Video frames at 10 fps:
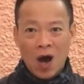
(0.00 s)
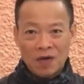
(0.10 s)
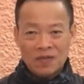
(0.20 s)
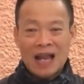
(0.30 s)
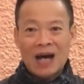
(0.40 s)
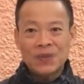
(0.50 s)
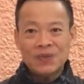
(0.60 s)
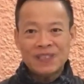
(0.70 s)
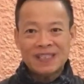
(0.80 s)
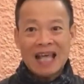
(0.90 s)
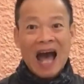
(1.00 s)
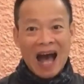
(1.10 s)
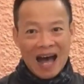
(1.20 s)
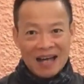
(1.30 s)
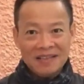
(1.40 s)
of Laos
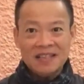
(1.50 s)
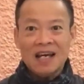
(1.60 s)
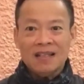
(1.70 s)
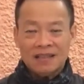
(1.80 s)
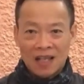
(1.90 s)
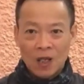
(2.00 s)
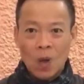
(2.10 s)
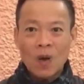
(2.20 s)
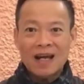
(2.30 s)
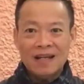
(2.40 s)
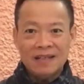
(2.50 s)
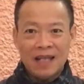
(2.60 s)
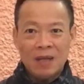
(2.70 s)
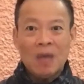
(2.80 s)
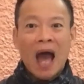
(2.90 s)
under the local
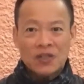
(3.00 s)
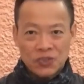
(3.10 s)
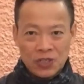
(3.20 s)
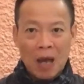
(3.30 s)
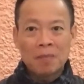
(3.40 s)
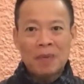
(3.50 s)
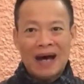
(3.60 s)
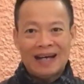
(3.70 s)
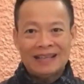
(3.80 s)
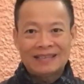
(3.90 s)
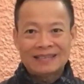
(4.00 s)
name Champa.